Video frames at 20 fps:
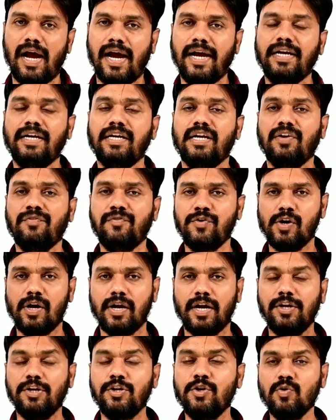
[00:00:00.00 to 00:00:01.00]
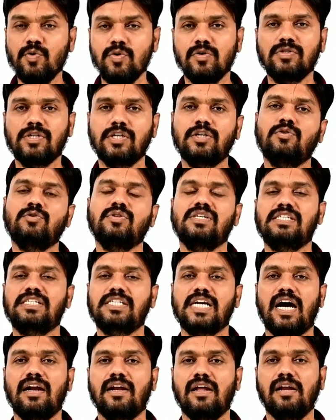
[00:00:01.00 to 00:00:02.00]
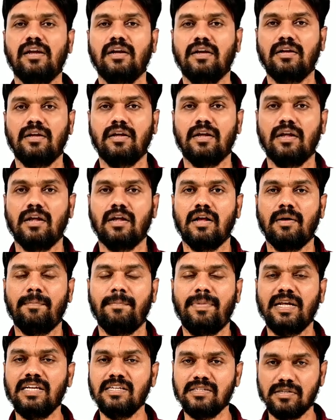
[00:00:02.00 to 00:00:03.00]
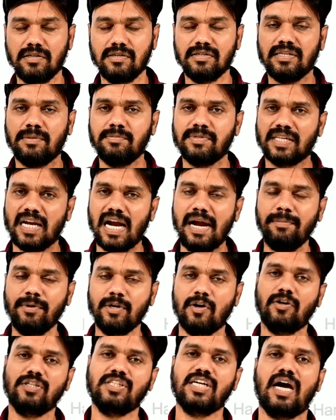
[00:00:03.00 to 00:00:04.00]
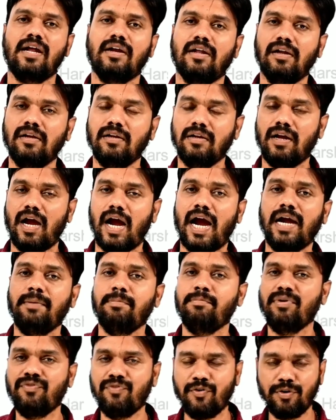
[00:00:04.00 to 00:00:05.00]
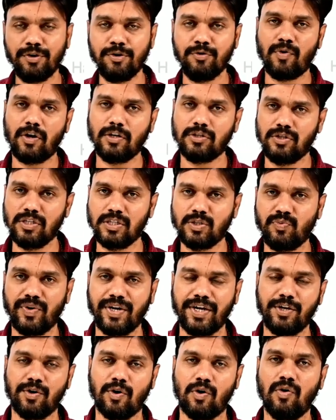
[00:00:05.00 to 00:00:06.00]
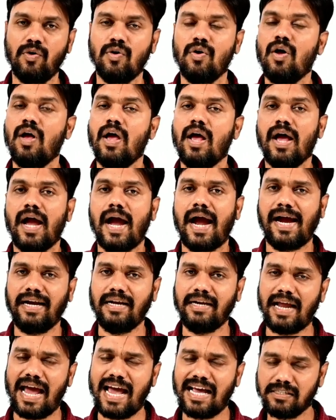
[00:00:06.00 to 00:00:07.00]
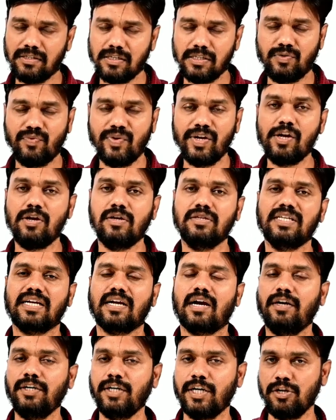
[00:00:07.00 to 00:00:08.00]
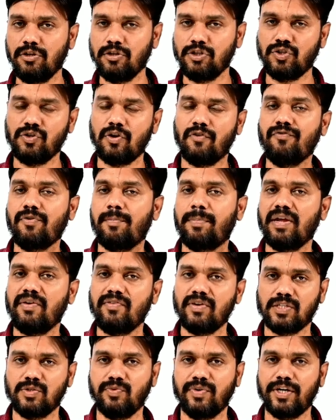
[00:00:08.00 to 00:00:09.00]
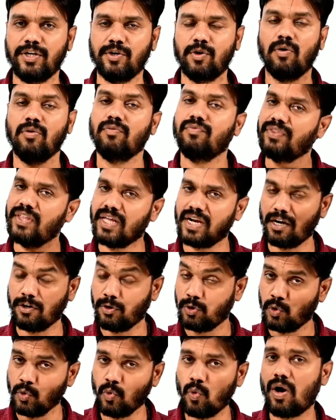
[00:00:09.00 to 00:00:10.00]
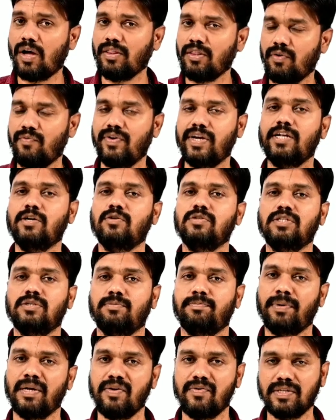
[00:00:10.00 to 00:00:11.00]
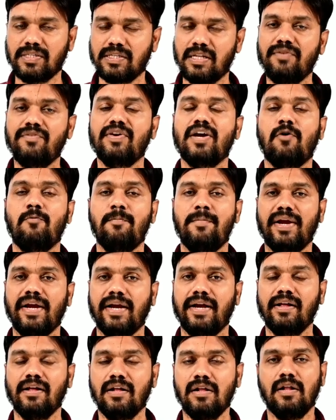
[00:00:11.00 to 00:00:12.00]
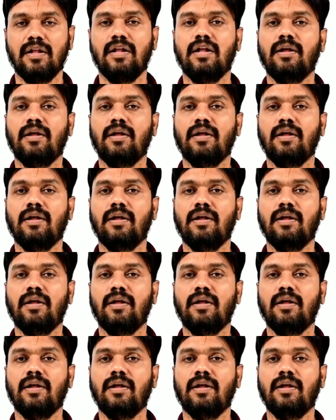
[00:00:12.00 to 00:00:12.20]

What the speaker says: And if you are a new user to this channel, please subscribe to our channel, and before you watch this video, and as this video is a continuation of the previous video, there are 2 other videos previously we have made.